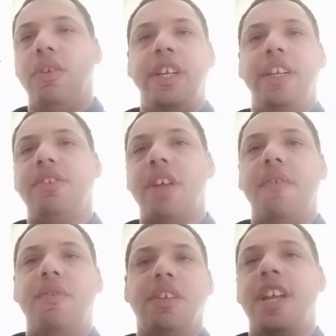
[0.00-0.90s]
He's
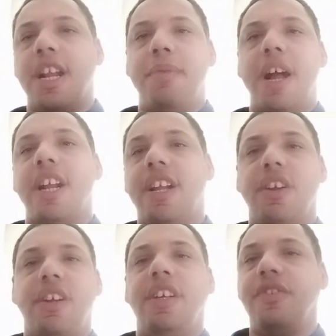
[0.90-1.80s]
stifled. Get him out of
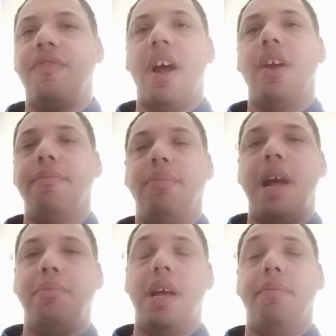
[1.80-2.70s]
here. He's fired.
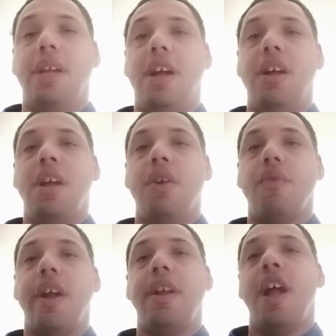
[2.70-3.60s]
Blah blah blah.
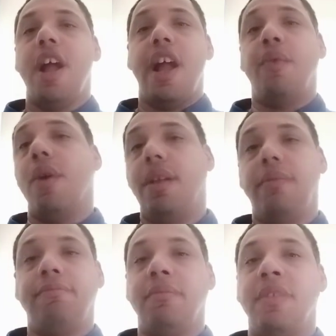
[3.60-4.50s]
Right? And
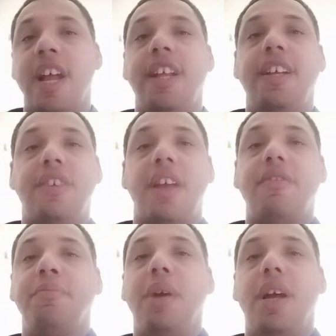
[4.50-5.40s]
well, then he
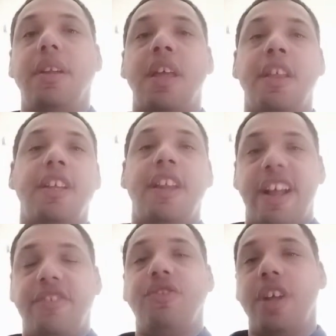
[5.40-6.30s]
saves his butt, and then the
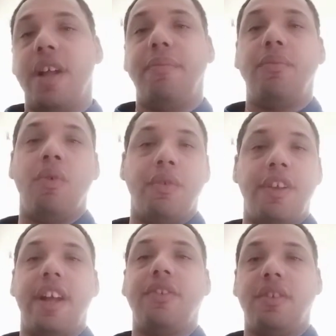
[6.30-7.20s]
next GM or
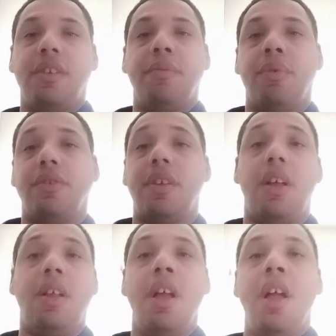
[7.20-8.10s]
next
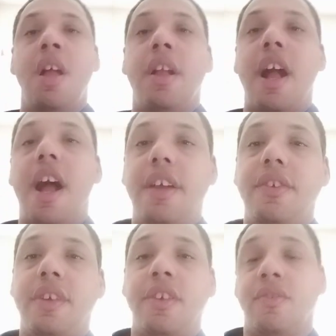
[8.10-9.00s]
personnel
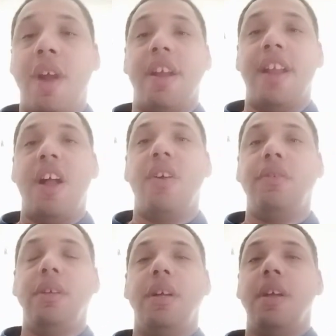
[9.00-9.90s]
guys, because right
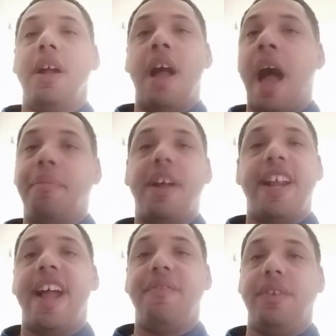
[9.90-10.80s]
now, I'm
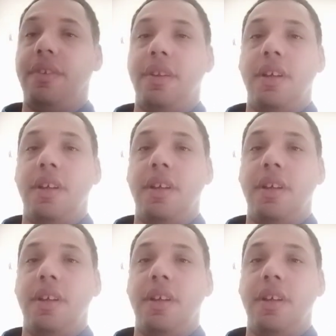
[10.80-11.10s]
not having